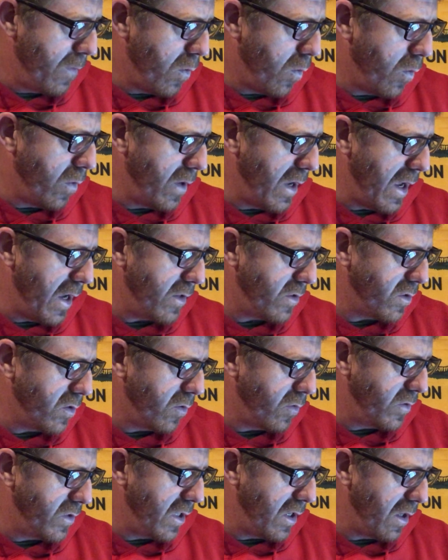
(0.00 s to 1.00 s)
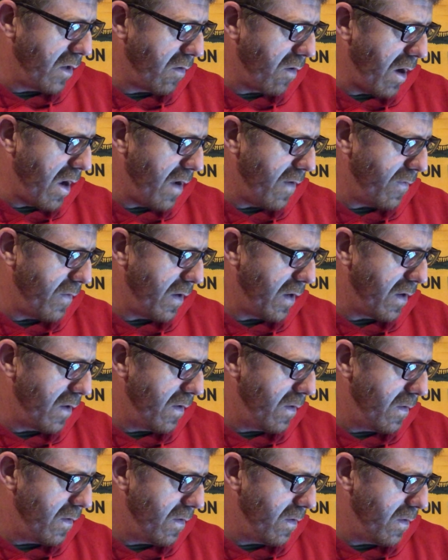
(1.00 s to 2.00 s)
or National Geographic,
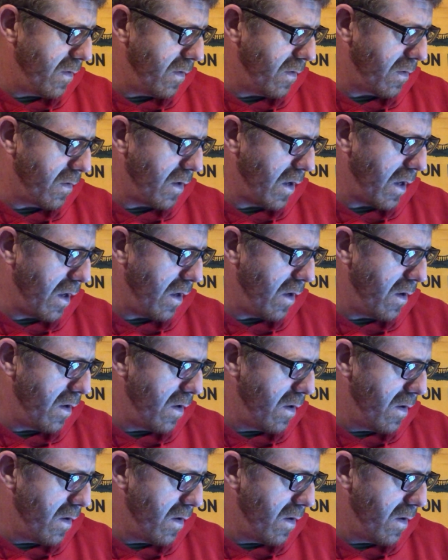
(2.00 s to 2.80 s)
okay?